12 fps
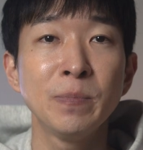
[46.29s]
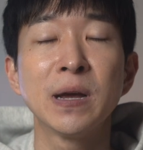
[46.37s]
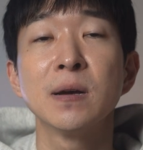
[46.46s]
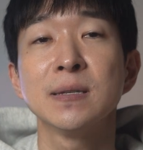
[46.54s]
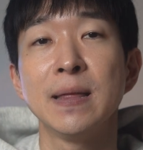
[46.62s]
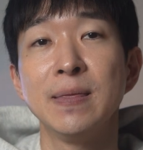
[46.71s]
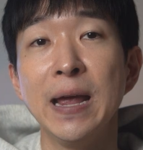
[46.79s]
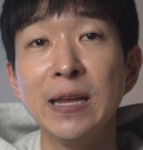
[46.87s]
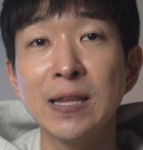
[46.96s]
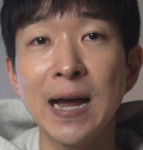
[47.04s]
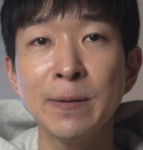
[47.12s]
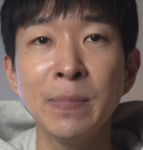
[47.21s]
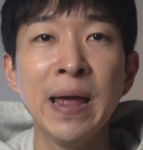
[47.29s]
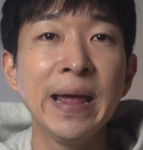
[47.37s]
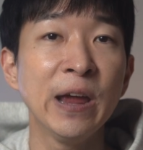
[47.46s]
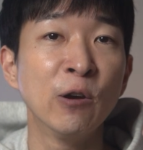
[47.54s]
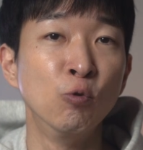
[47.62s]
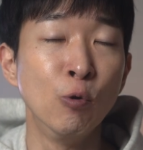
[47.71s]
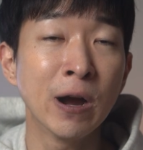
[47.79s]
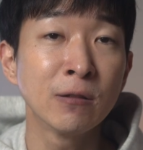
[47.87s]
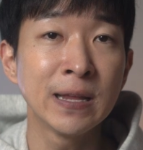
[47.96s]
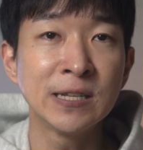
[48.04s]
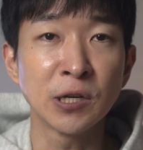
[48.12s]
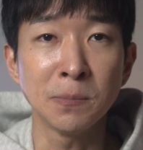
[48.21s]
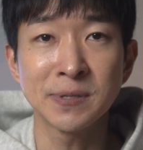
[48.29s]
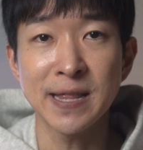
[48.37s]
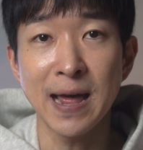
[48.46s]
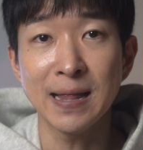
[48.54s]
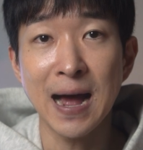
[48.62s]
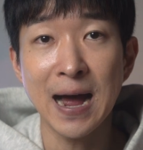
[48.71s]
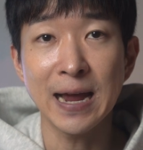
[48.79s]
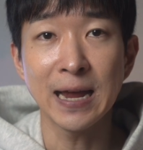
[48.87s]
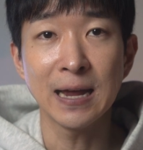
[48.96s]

because at daytime it rarely jumps that high.